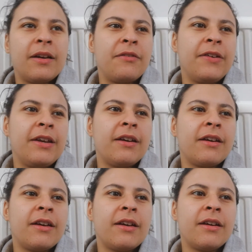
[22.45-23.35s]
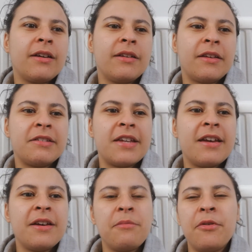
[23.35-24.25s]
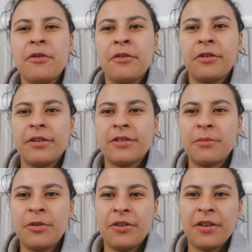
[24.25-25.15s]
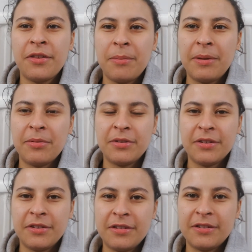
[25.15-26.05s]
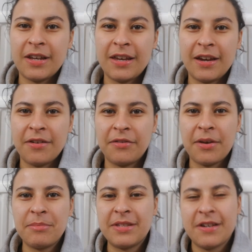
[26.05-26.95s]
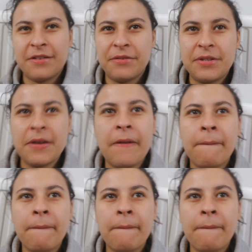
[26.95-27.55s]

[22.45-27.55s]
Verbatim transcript: I think I say it more because I want other people to take care of themselves